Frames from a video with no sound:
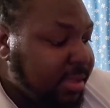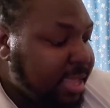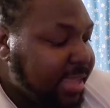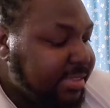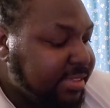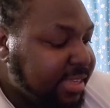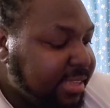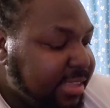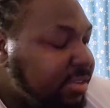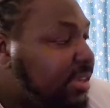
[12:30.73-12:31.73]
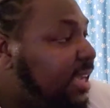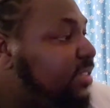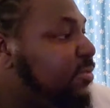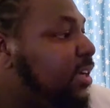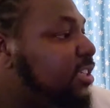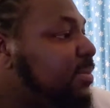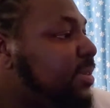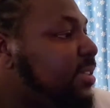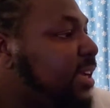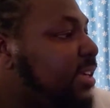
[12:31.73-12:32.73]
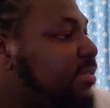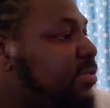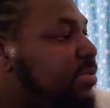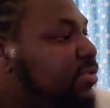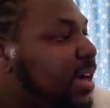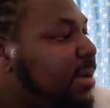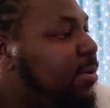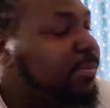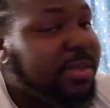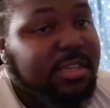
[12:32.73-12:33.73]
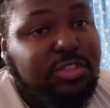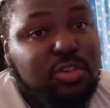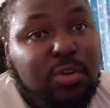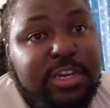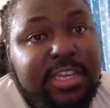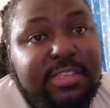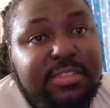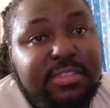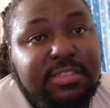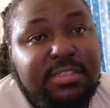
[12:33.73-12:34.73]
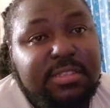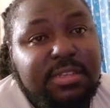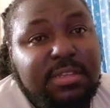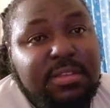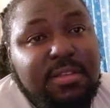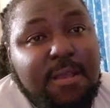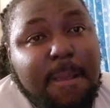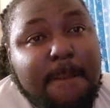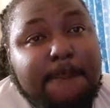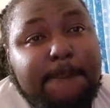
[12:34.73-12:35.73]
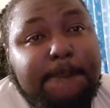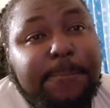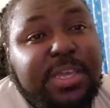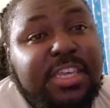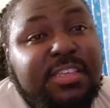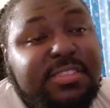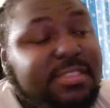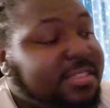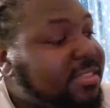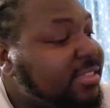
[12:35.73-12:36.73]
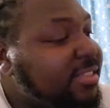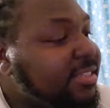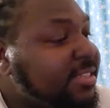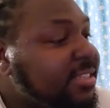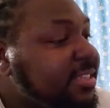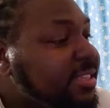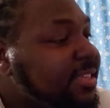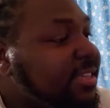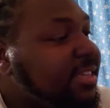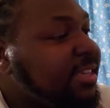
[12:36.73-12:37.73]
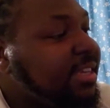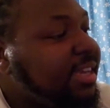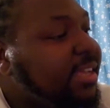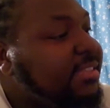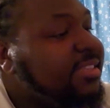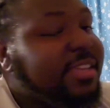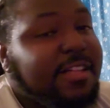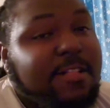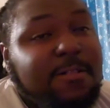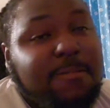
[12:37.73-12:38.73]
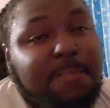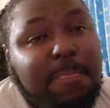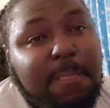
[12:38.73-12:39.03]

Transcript: yeah, as I said, thank you guys for watching. Please like and subscribe. Hope you enjoy this. Peace. Until